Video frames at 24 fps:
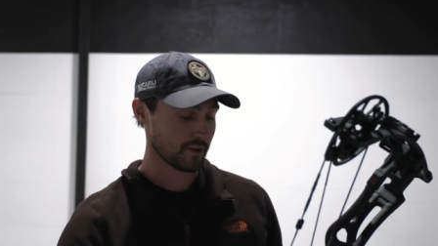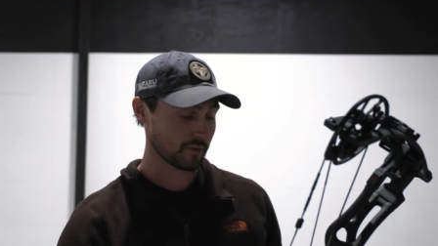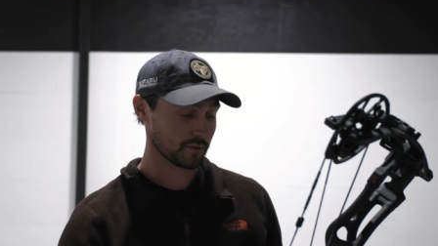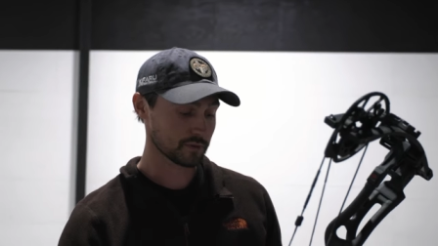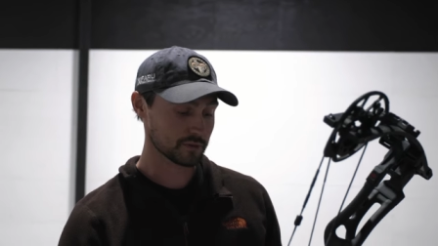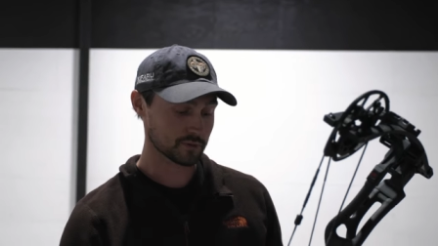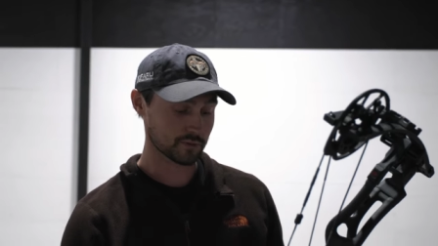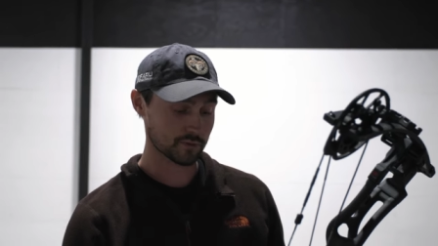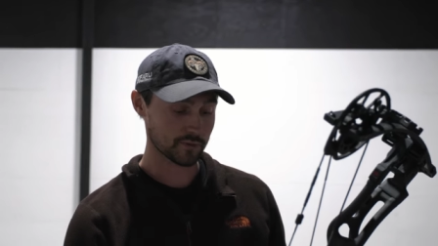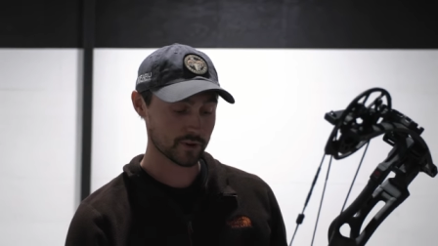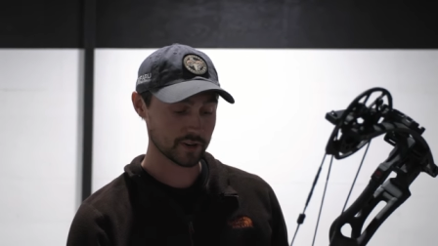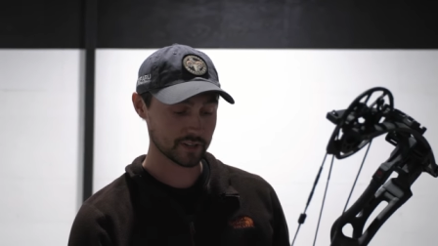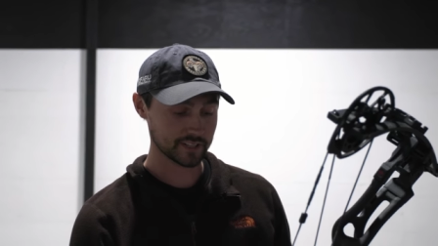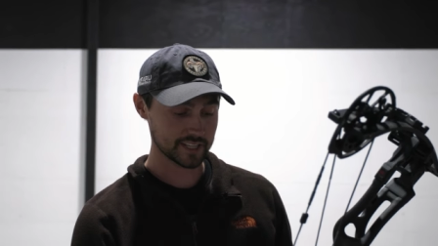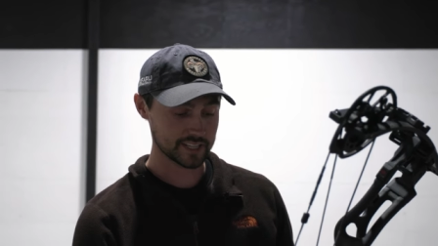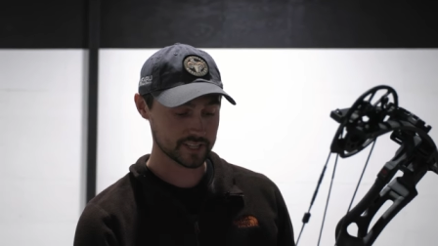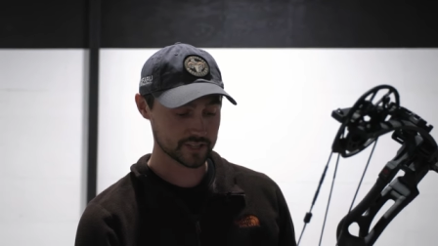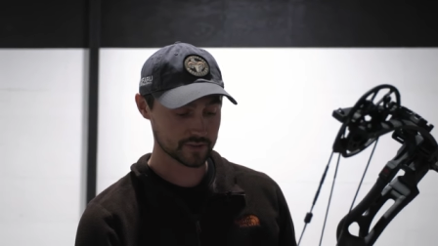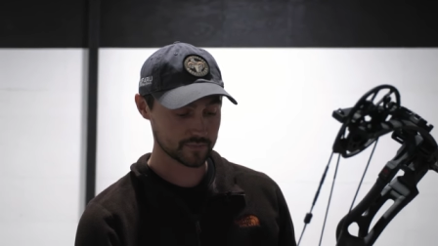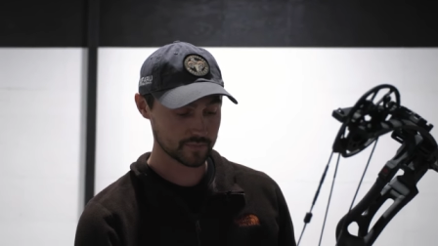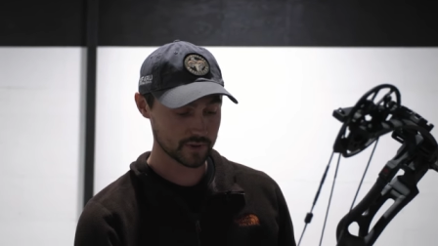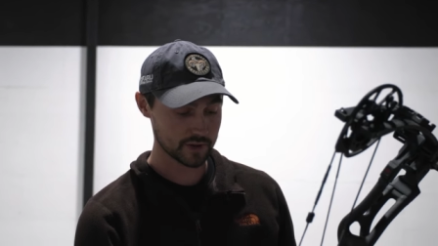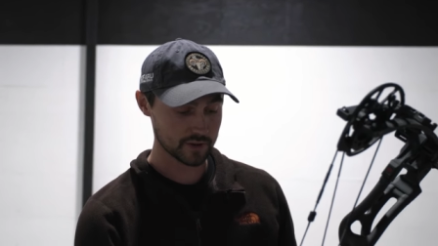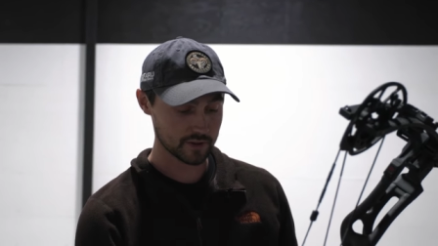was really
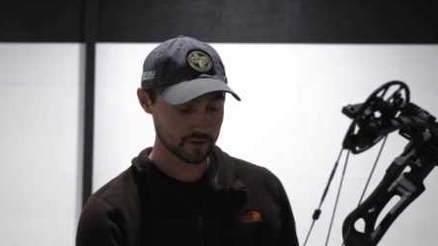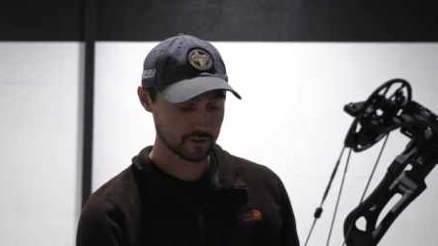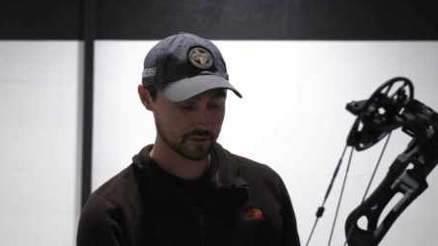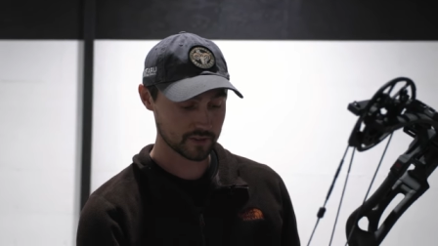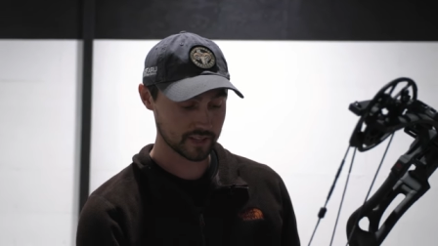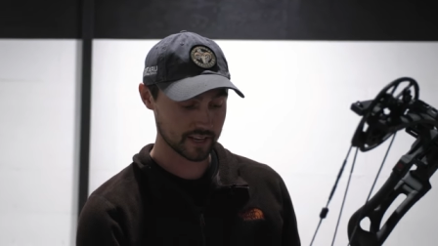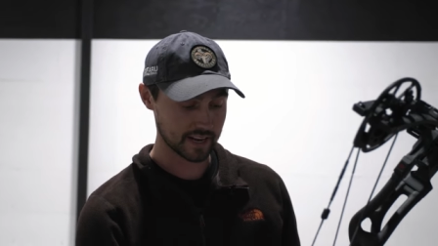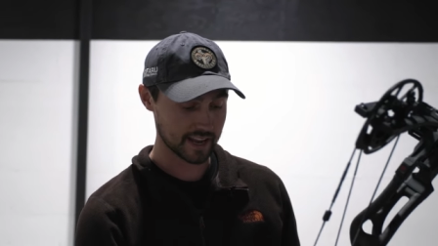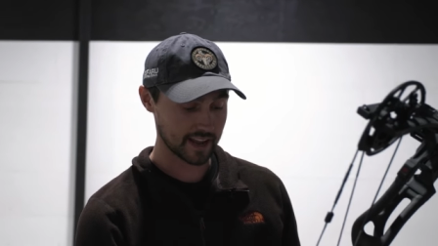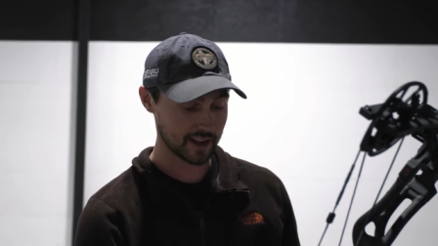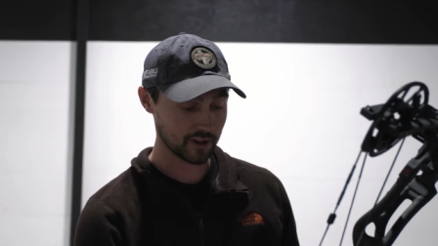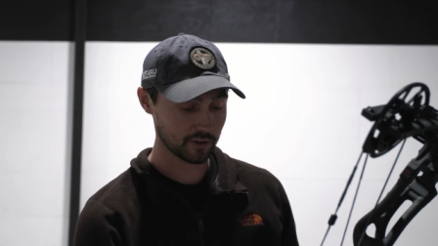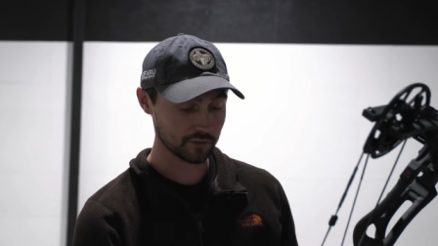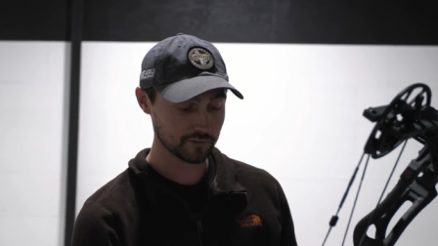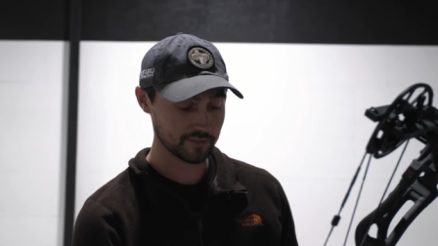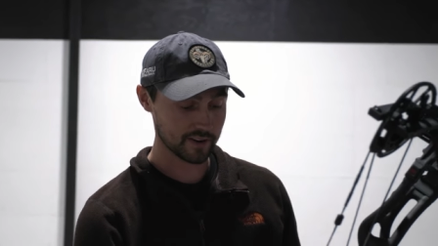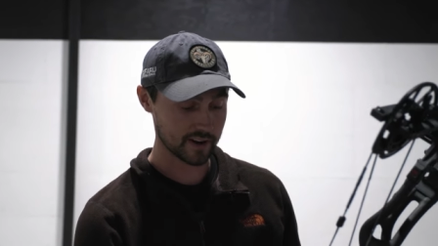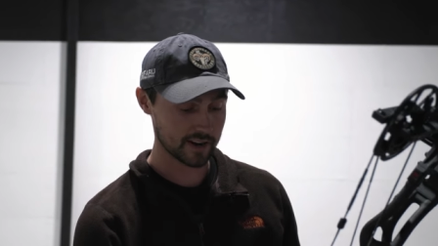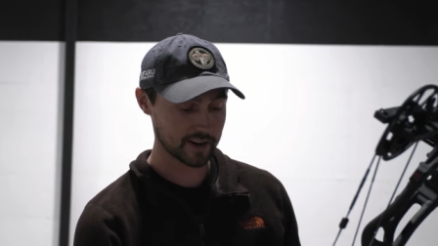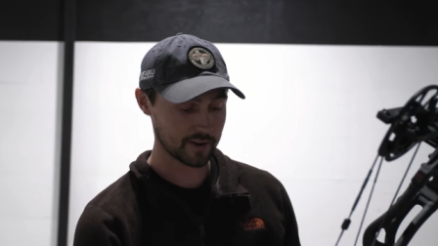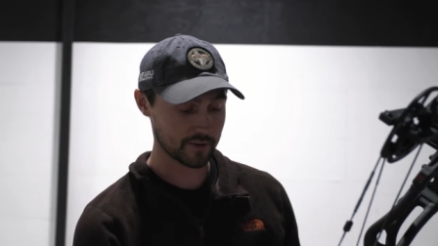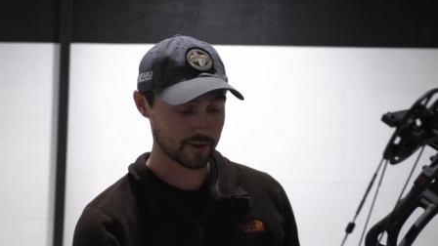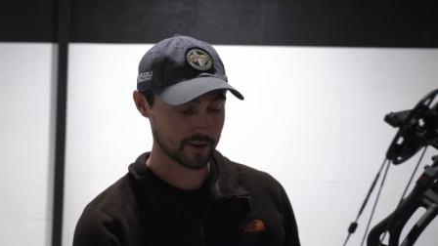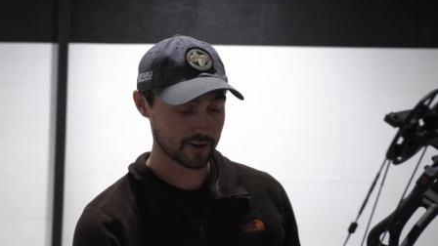smooth. It held very